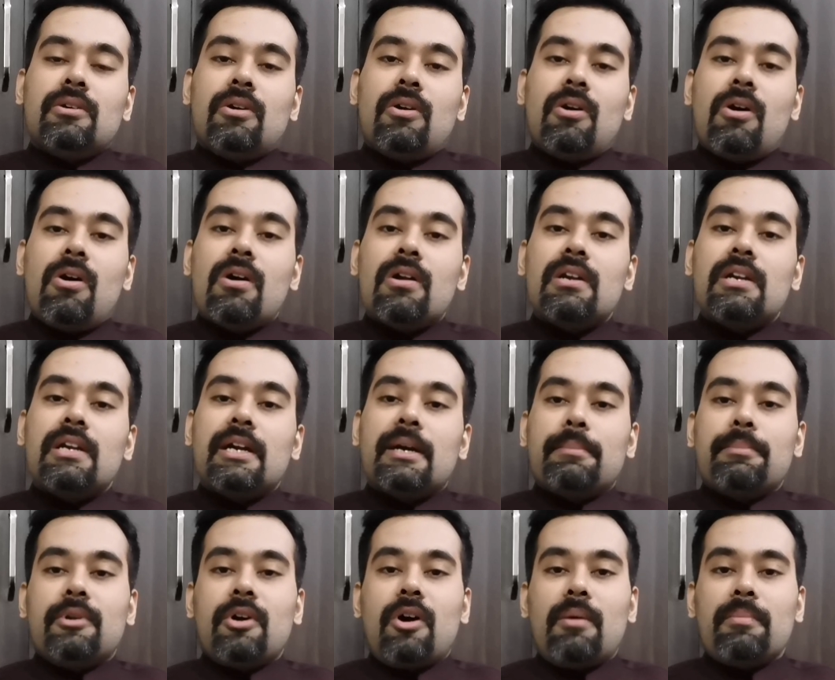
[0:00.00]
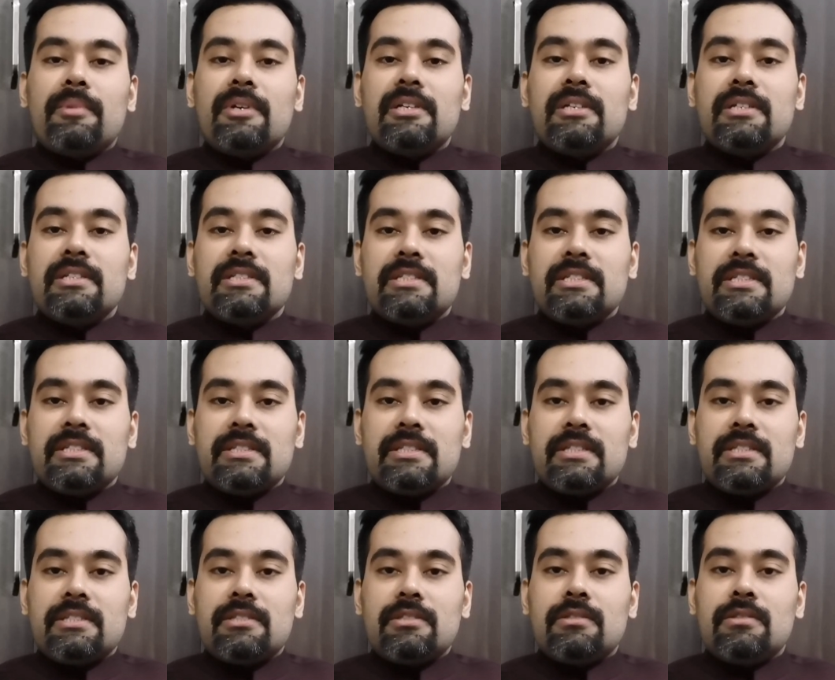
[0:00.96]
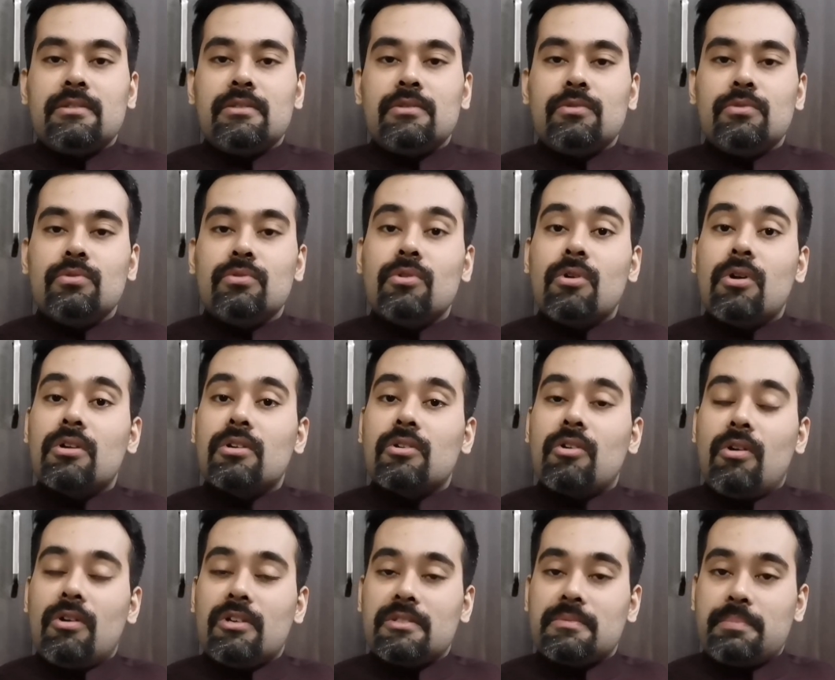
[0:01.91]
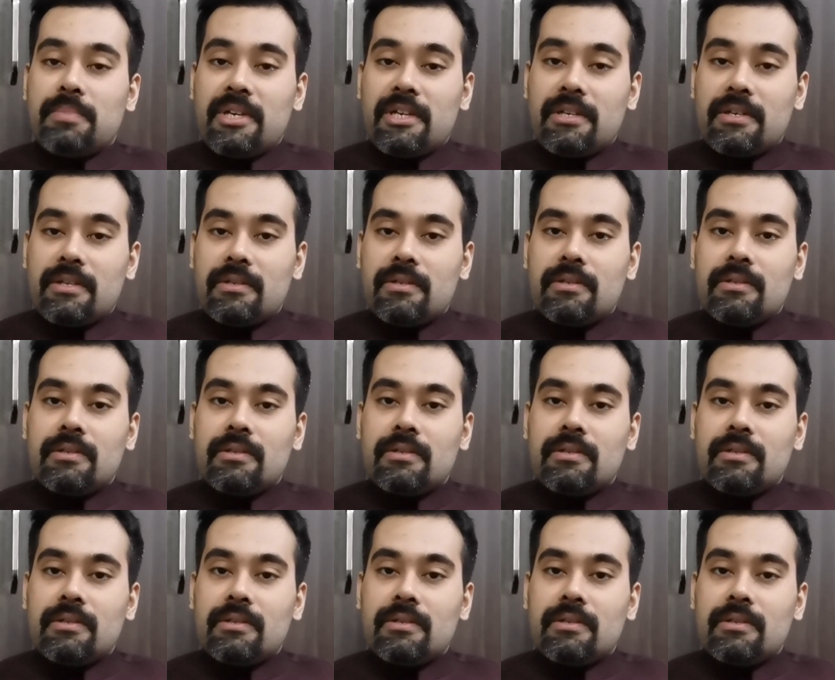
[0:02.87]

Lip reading: All abdominal diseases do not cause pain.